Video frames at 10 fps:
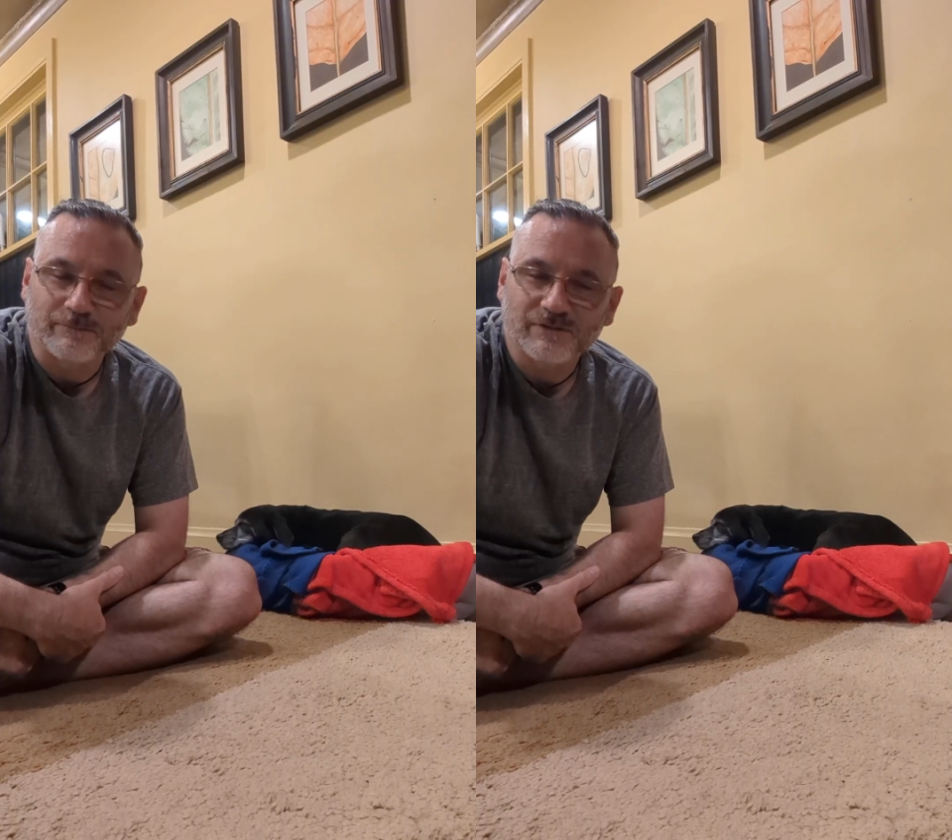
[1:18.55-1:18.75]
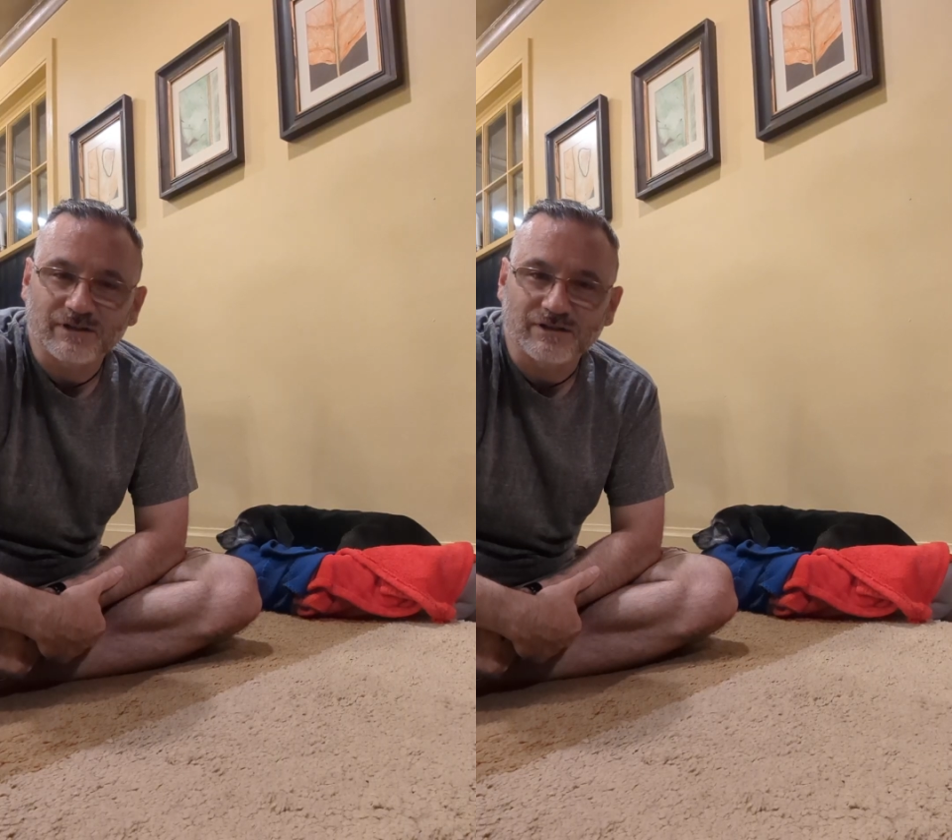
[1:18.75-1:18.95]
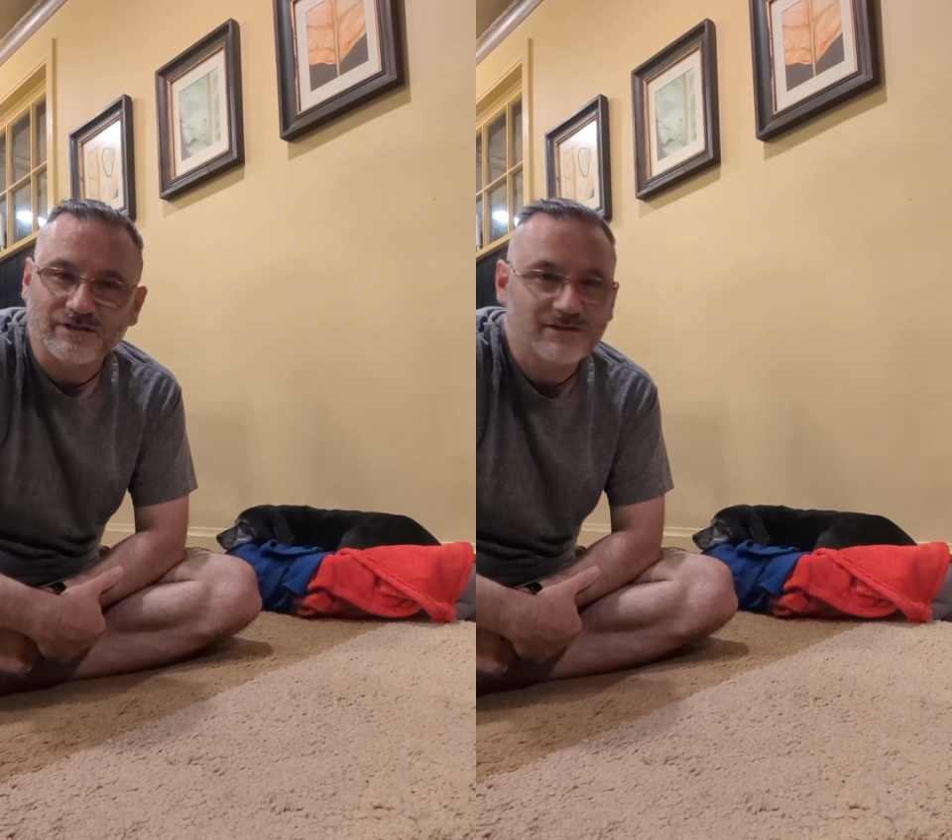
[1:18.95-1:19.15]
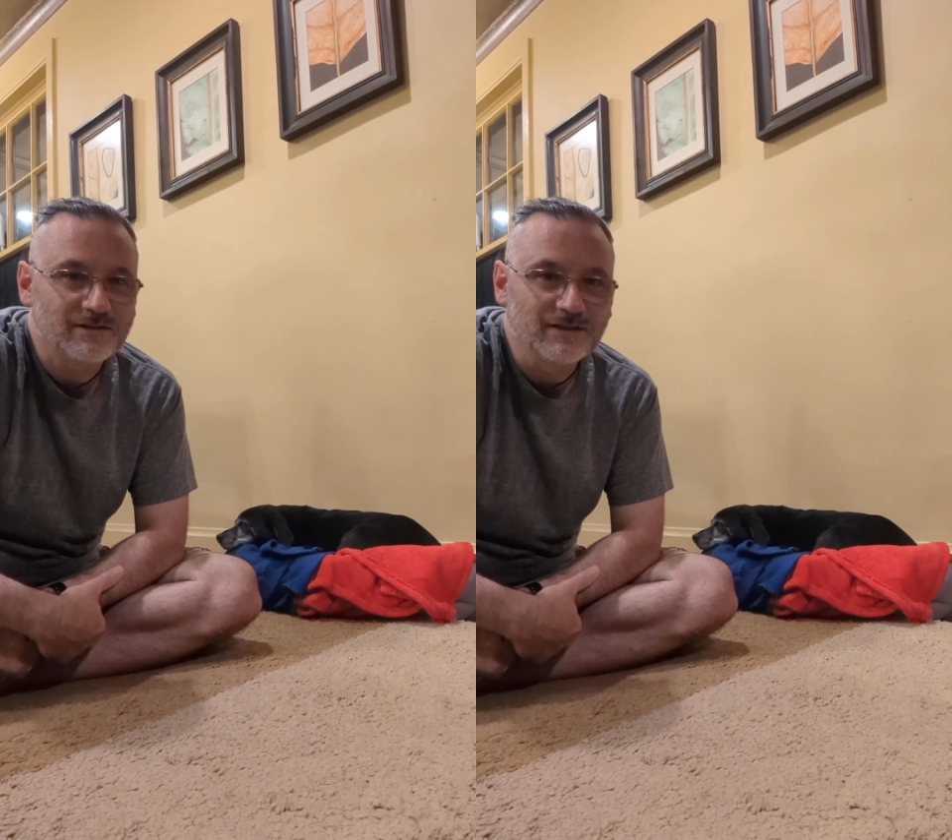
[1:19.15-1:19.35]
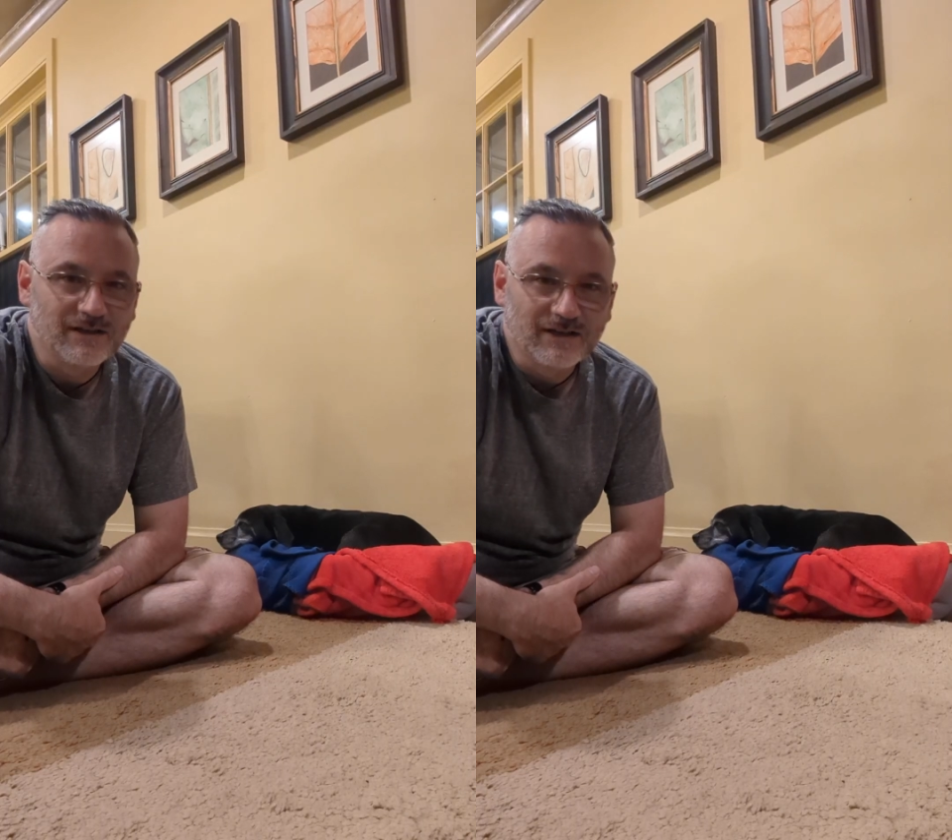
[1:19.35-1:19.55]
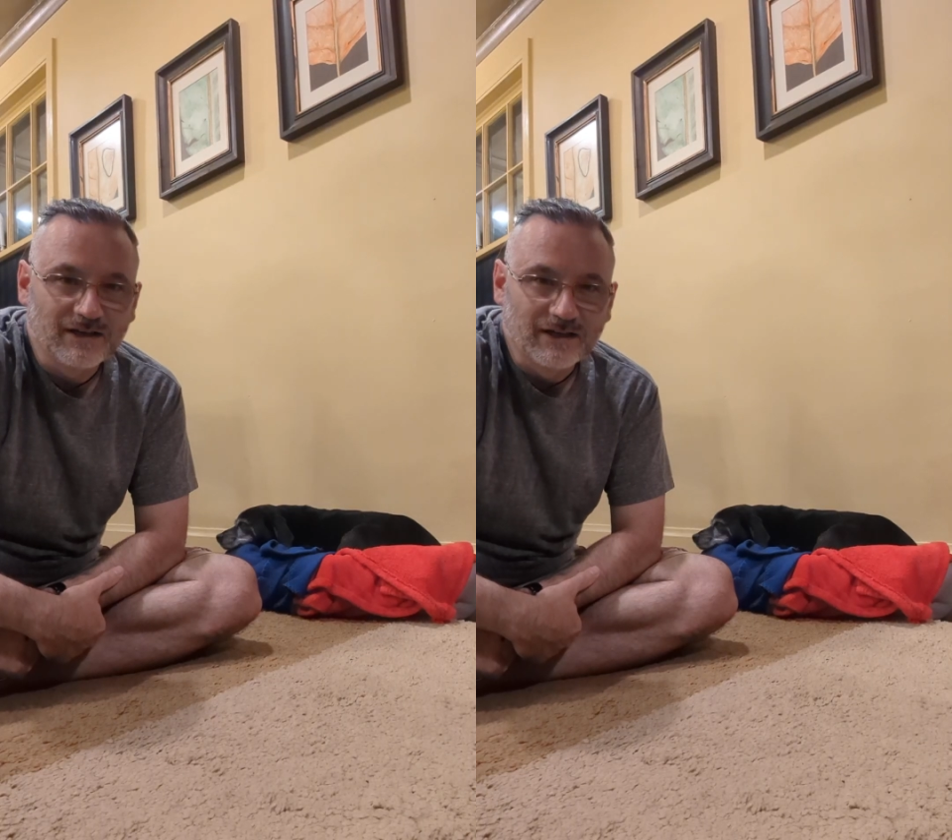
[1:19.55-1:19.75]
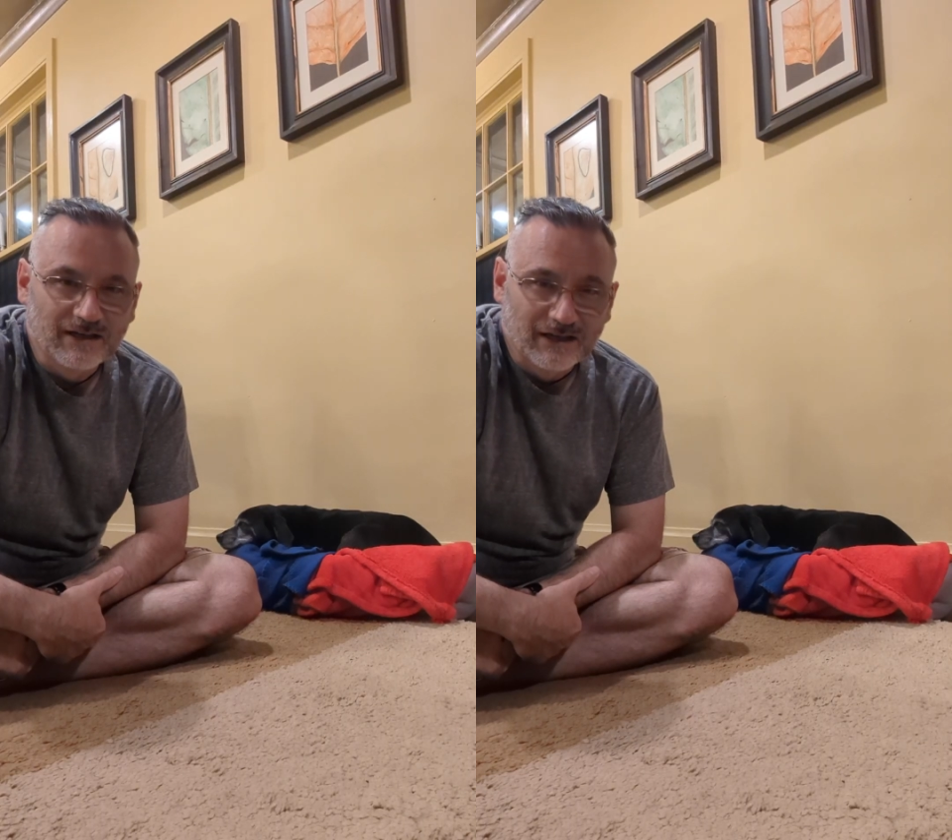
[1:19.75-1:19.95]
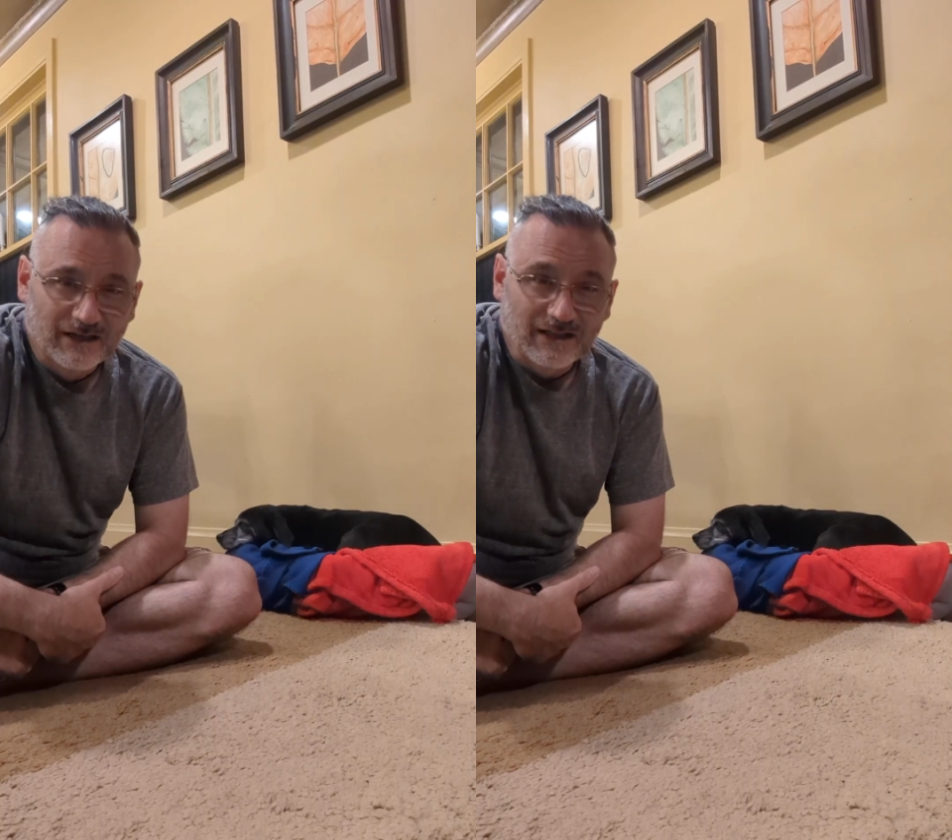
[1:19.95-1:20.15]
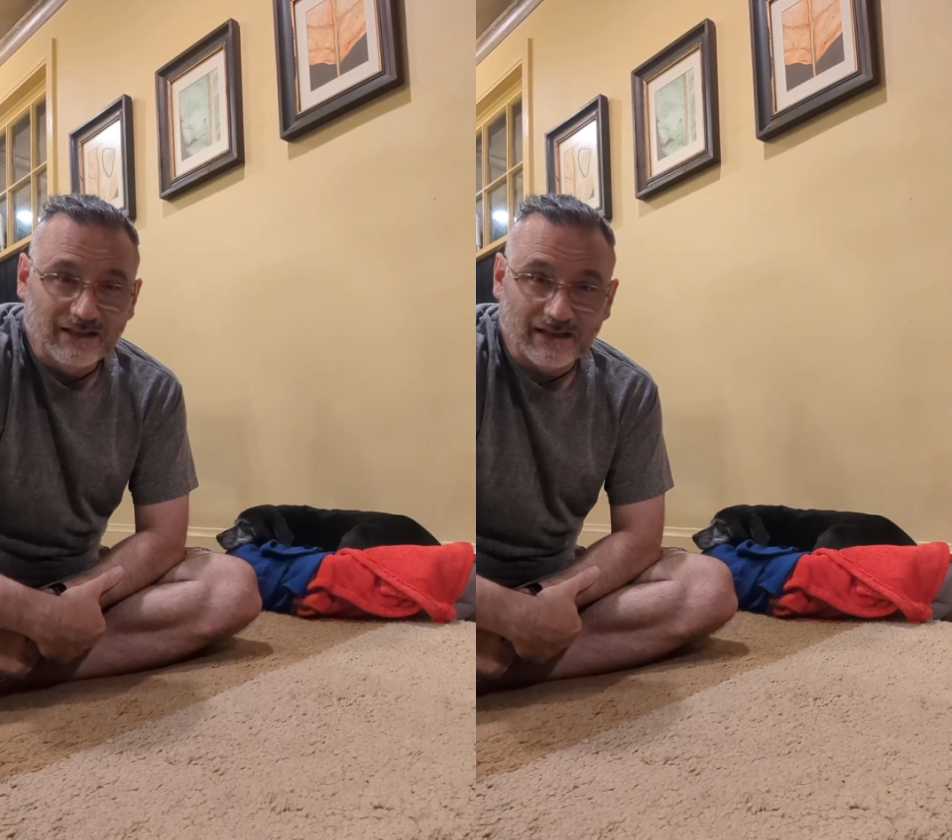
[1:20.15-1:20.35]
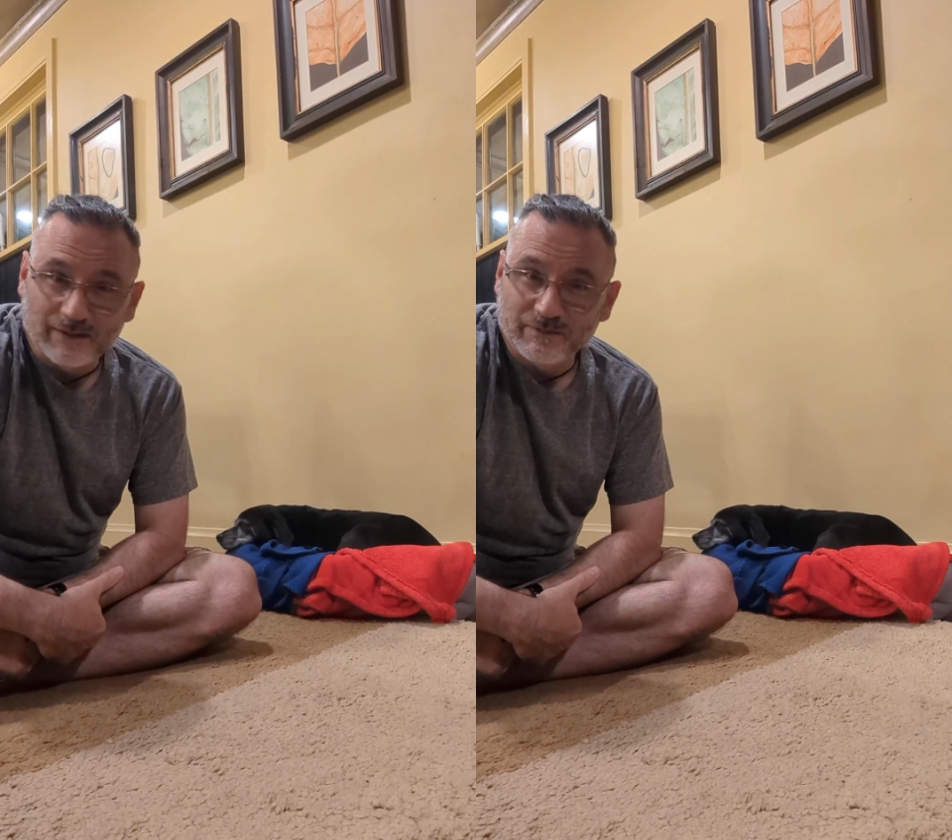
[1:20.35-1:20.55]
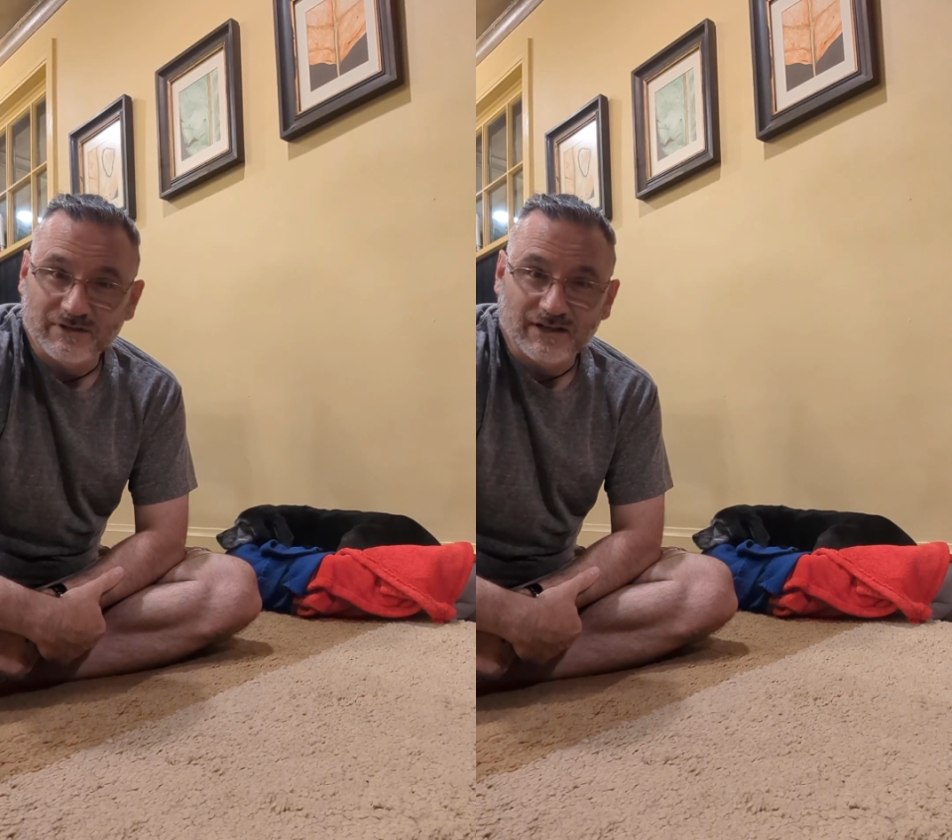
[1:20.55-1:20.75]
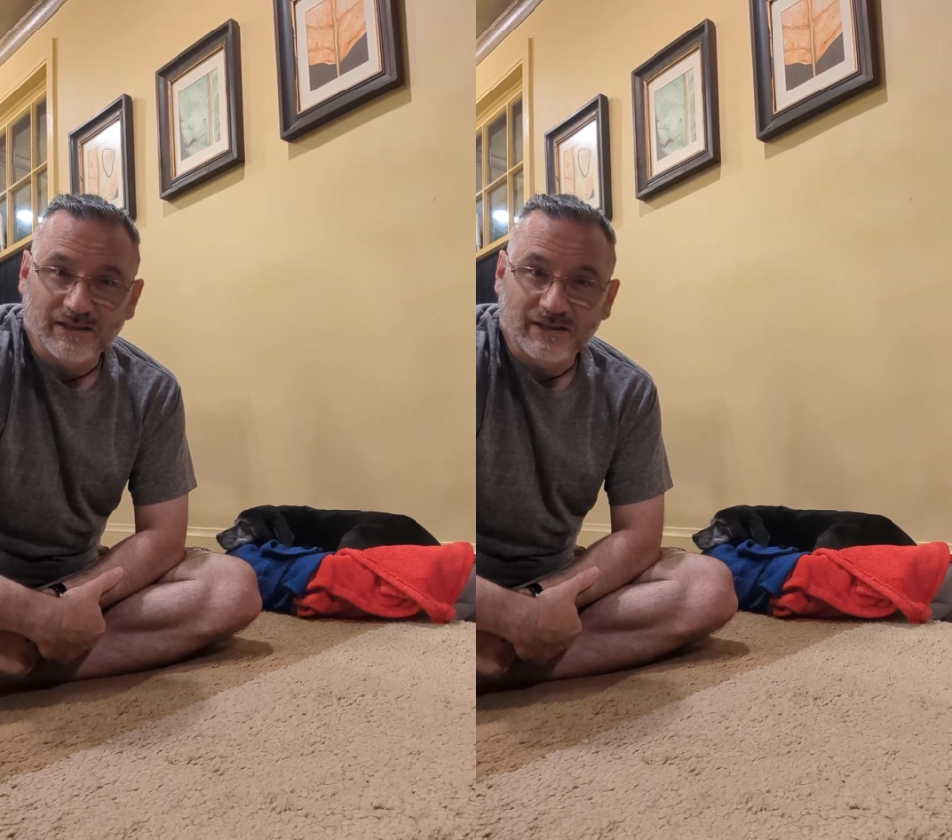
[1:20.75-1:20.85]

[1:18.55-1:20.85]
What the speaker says: to just let him see